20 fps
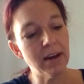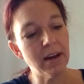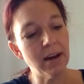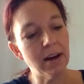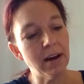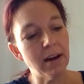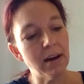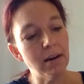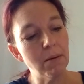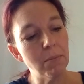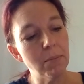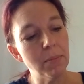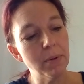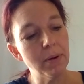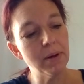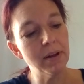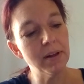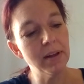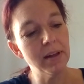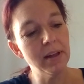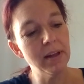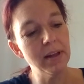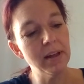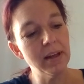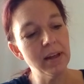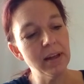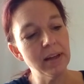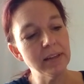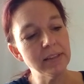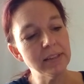up
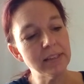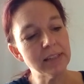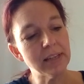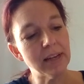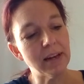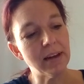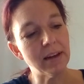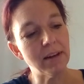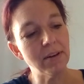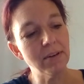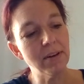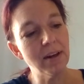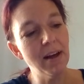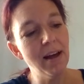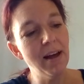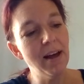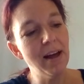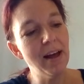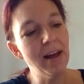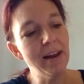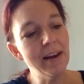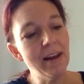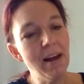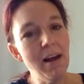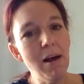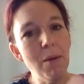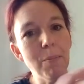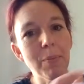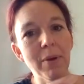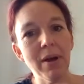and down and
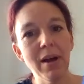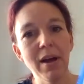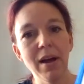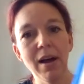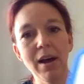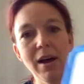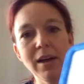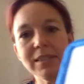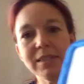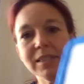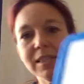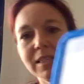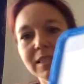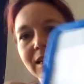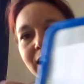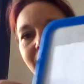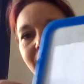up. I did